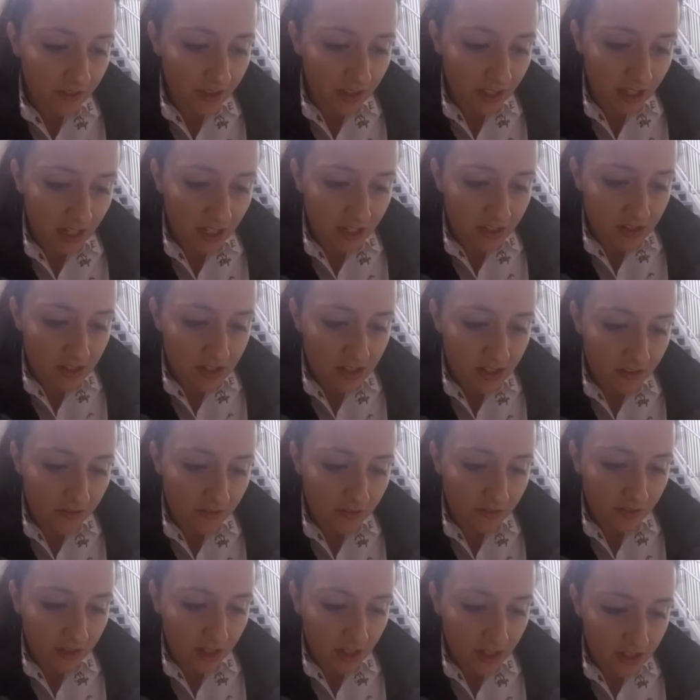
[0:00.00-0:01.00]
for the consciousness
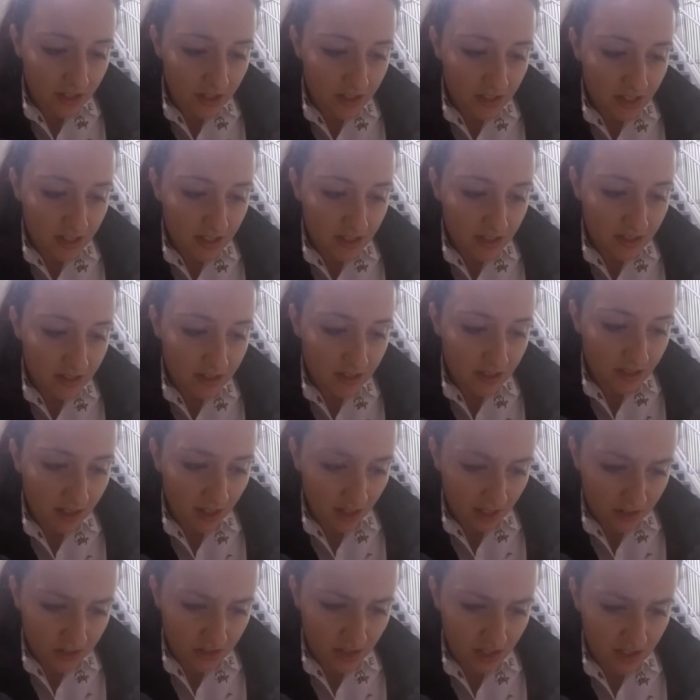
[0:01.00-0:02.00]

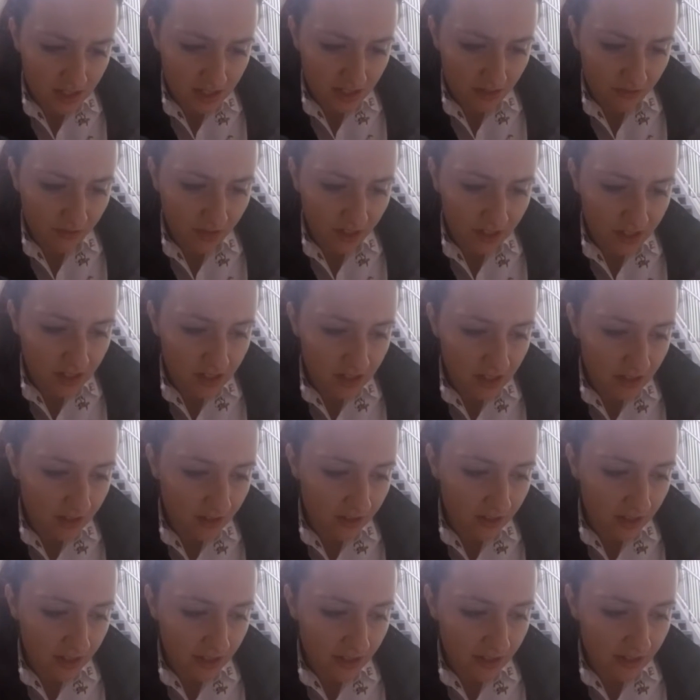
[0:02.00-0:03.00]
conscience that rages
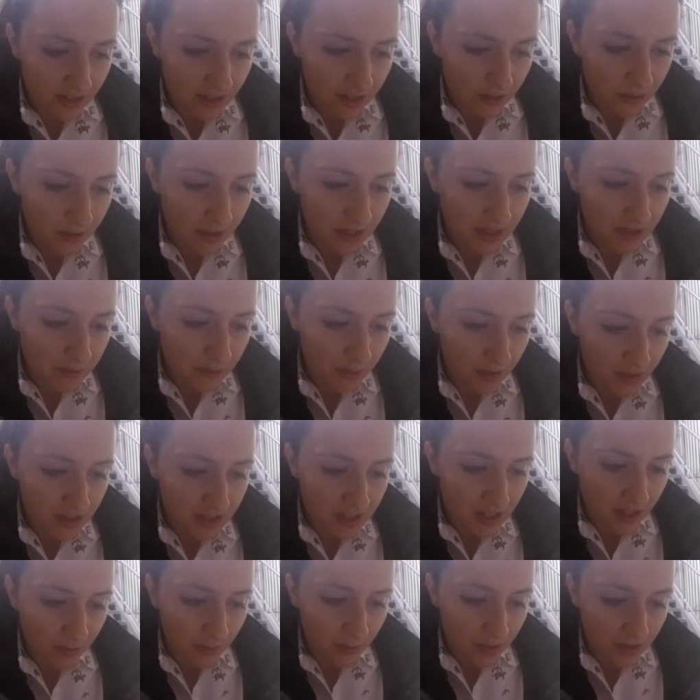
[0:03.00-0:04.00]
underneath anew and is
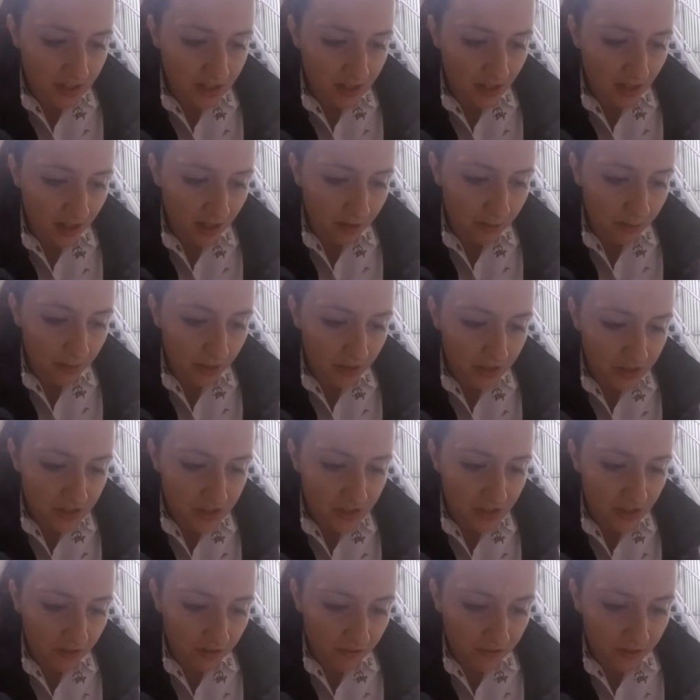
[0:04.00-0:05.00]
bursting one's heart
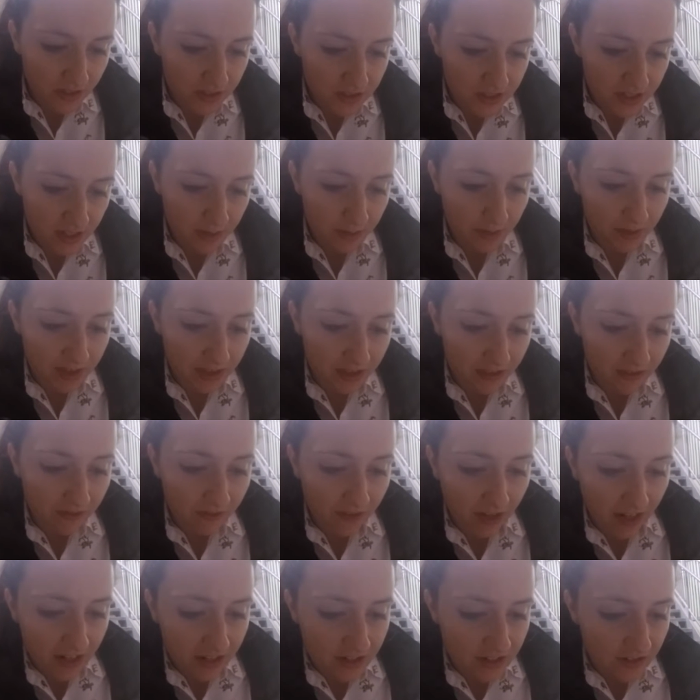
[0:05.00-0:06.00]
burns so fiercely with the
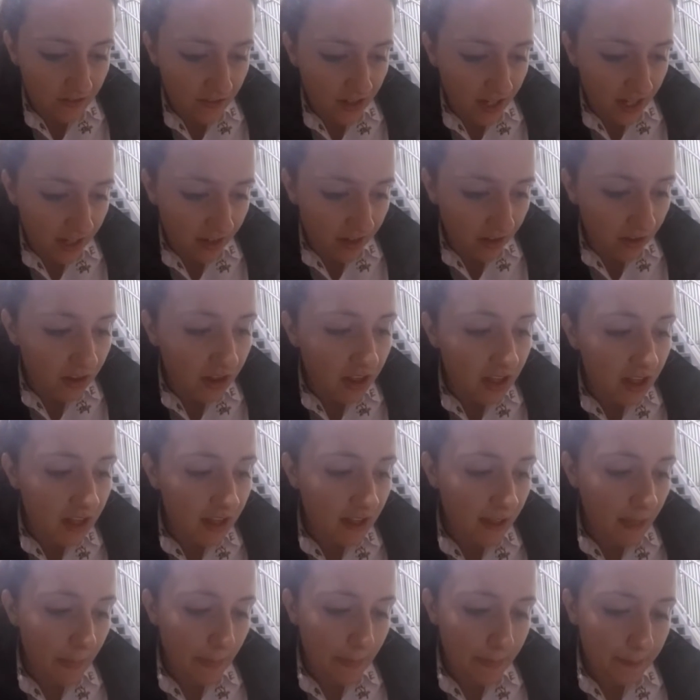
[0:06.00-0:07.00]
fires of a hell
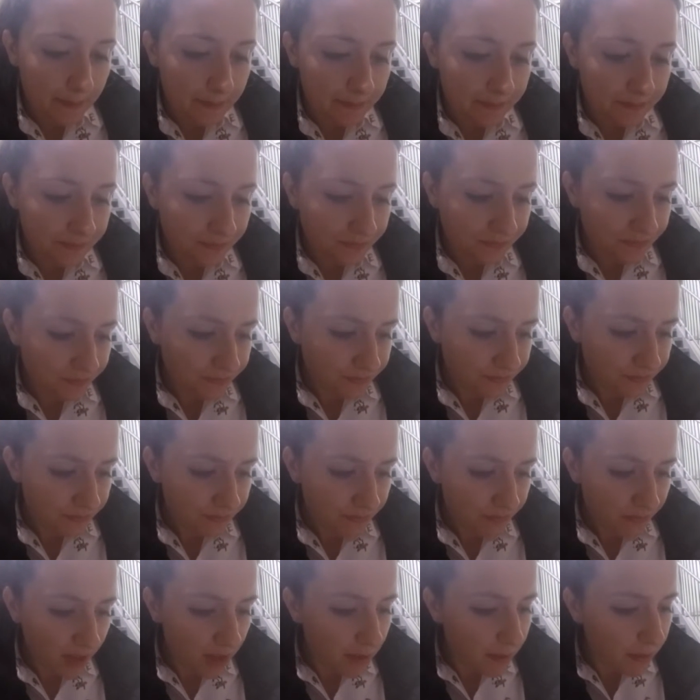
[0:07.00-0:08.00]

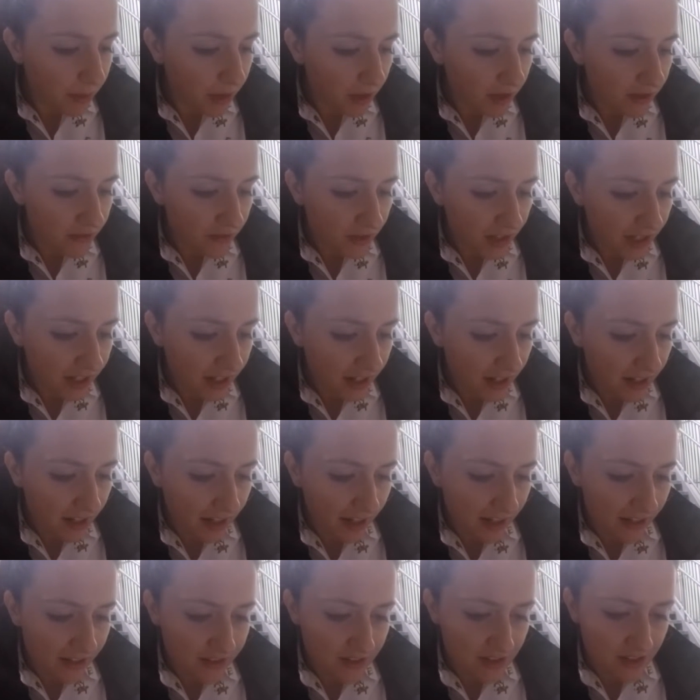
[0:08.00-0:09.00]
a bar of red hot
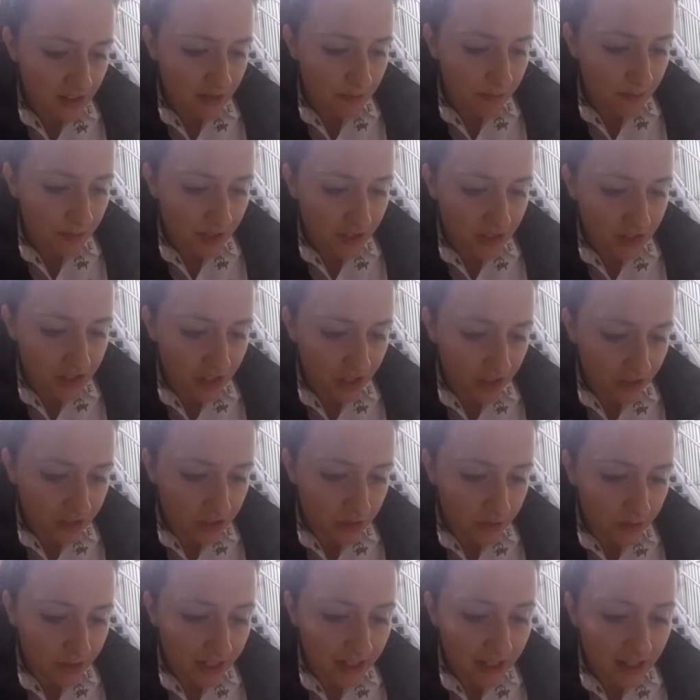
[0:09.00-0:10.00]
irons is a mere chill
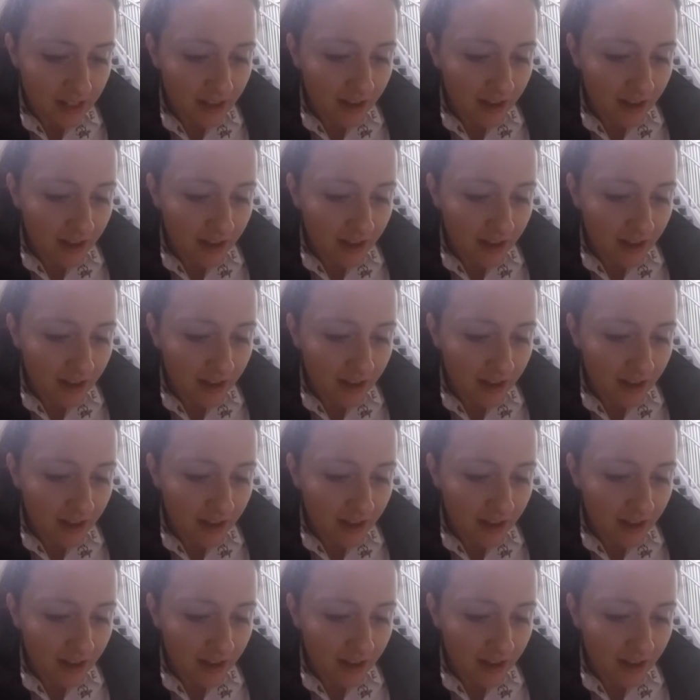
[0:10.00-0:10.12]
to it,